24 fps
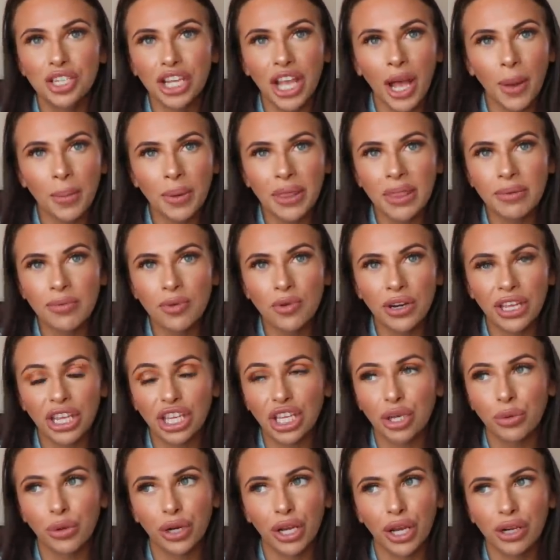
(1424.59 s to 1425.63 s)
you get up in the morning
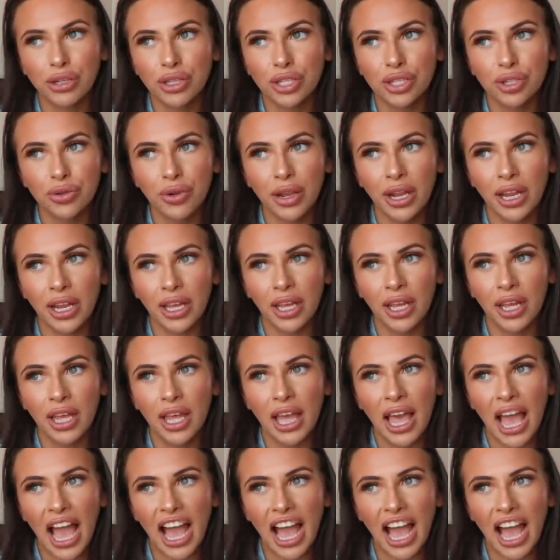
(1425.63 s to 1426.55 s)
and you want to go to the toilet